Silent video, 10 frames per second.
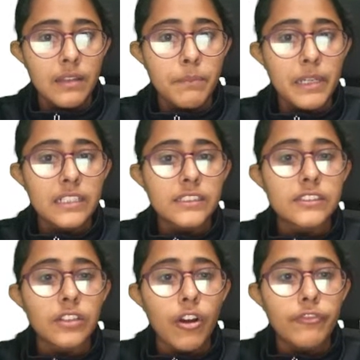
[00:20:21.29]
because
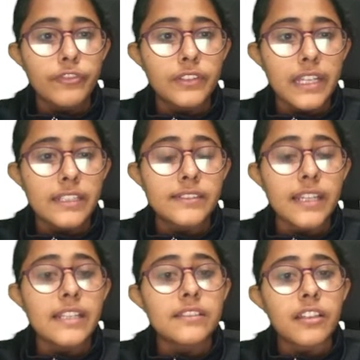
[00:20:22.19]
of there is
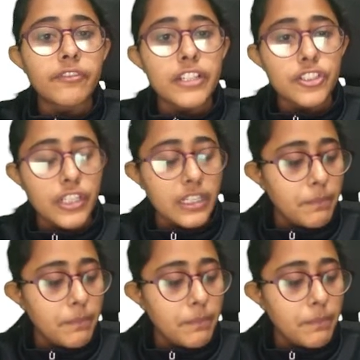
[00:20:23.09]
insufficient